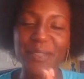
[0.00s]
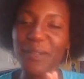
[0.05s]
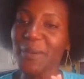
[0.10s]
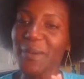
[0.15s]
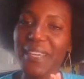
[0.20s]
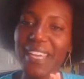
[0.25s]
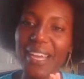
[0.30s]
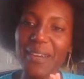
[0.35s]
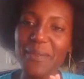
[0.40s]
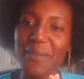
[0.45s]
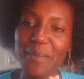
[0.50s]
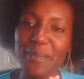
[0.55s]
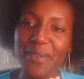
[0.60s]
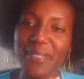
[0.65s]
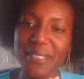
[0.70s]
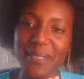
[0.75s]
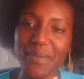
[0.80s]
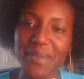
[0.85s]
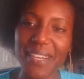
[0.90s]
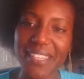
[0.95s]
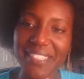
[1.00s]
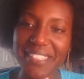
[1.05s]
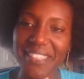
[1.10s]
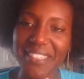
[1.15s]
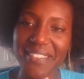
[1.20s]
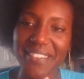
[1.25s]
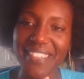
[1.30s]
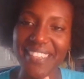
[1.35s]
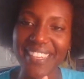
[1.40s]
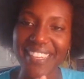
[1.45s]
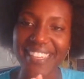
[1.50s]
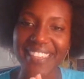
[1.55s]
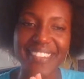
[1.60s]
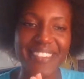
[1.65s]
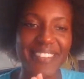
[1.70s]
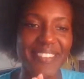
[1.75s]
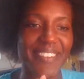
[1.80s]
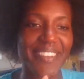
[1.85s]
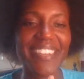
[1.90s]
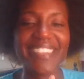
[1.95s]
Oh, we got one person watching
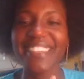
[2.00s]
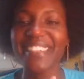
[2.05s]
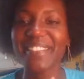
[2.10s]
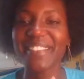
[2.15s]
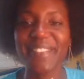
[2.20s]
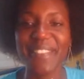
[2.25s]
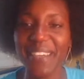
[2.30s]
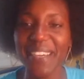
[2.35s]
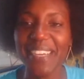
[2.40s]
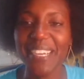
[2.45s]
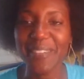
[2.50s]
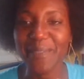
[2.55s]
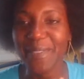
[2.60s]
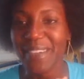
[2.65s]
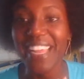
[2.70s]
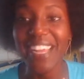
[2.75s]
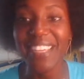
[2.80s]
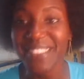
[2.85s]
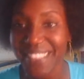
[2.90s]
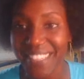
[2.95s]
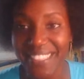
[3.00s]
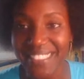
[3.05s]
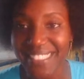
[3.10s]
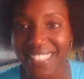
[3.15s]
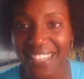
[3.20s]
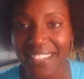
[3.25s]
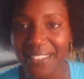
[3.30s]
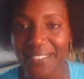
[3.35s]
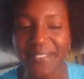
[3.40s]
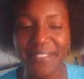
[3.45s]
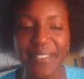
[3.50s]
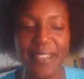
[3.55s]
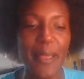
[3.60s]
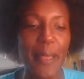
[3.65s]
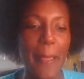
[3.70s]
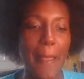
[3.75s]
already. Where are you from? Announce yourself.